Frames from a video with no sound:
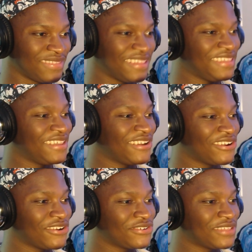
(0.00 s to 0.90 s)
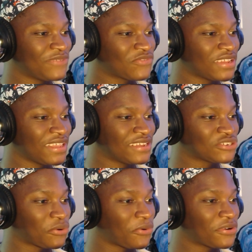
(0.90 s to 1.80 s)
Yo, they freaking
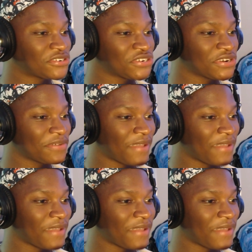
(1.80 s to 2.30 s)
tortured him,